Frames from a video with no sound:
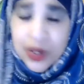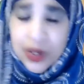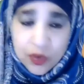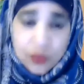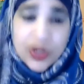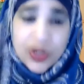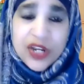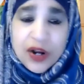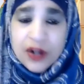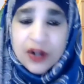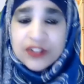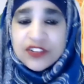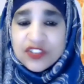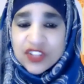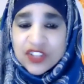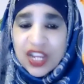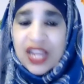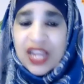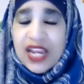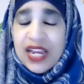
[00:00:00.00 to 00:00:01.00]
we are
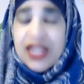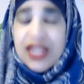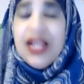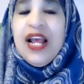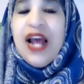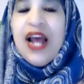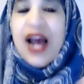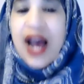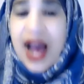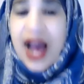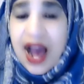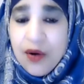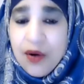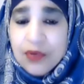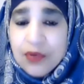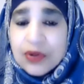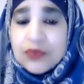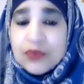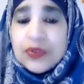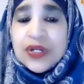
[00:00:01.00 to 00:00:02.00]
saying
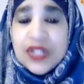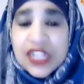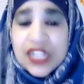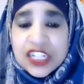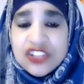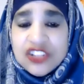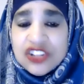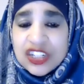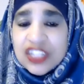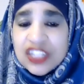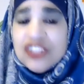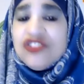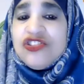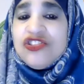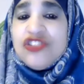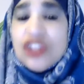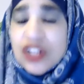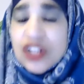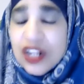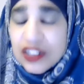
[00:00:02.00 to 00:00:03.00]
our religion is
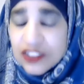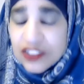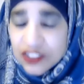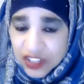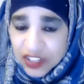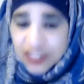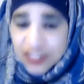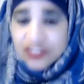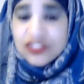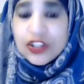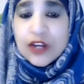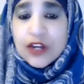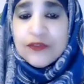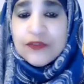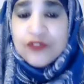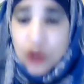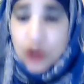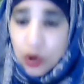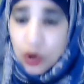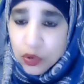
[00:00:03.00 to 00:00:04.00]
to consist
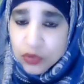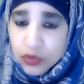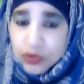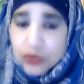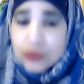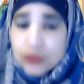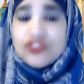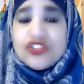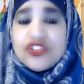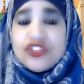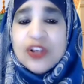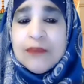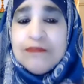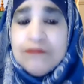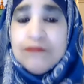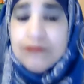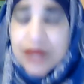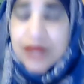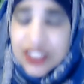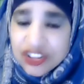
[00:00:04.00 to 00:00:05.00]
of total
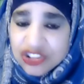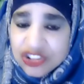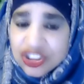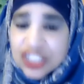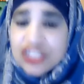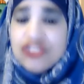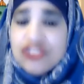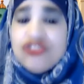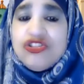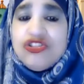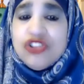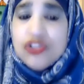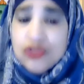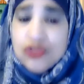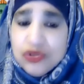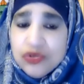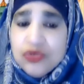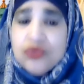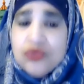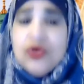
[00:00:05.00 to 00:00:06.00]
submission
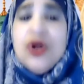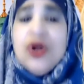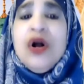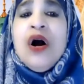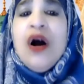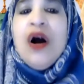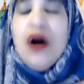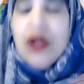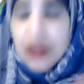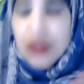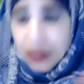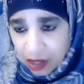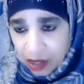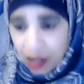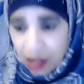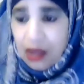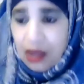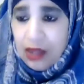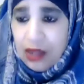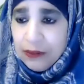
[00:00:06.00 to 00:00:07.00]
to
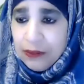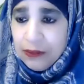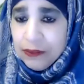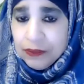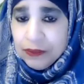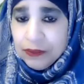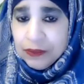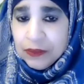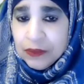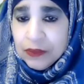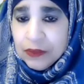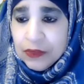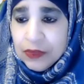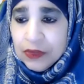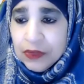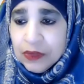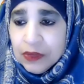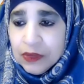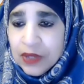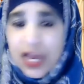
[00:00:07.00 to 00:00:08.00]
Allah
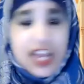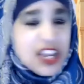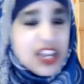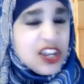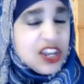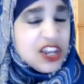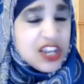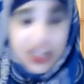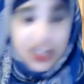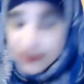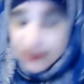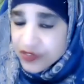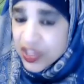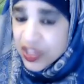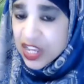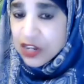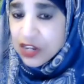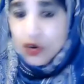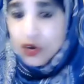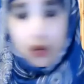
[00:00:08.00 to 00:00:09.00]
and
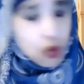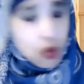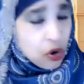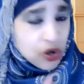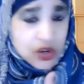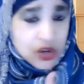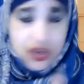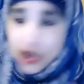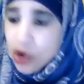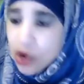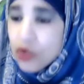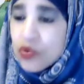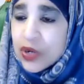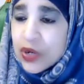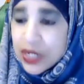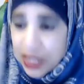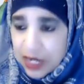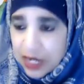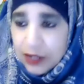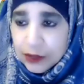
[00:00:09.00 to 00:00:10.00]
nothing or no
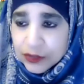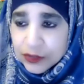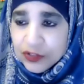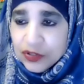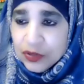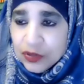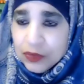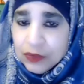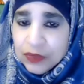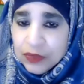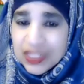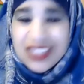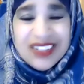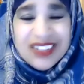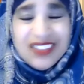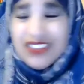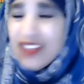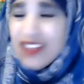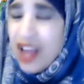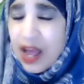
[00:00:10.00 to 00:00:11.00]
one else. It
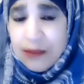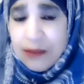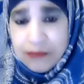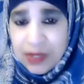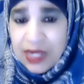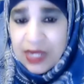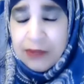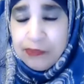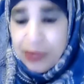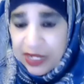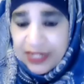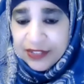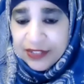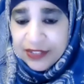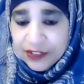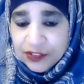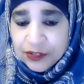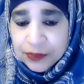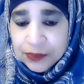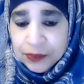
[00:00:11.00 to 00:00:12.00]
does not mean
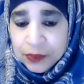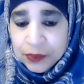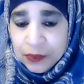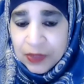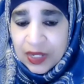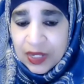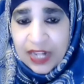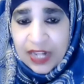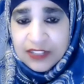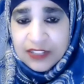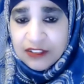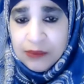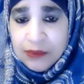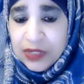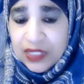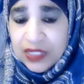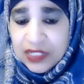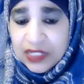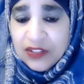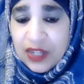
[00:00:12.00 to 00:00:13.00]
peace, like some
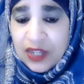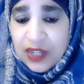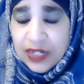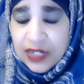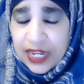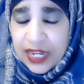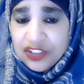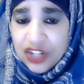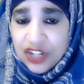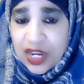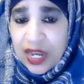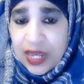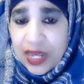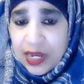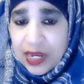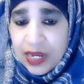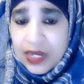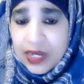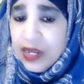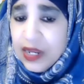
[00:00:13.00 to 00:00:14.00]
of these
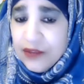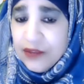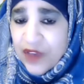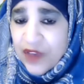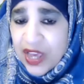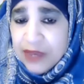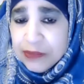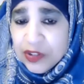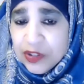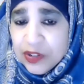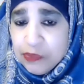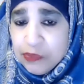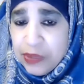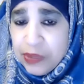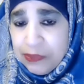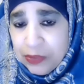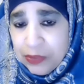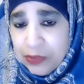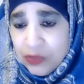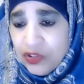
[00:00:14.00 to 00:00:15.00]
uneducated famous
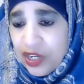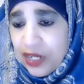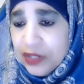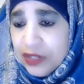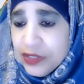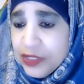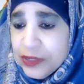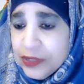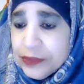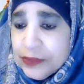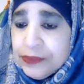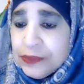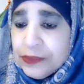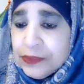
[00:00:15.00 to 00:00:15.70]
people tell you.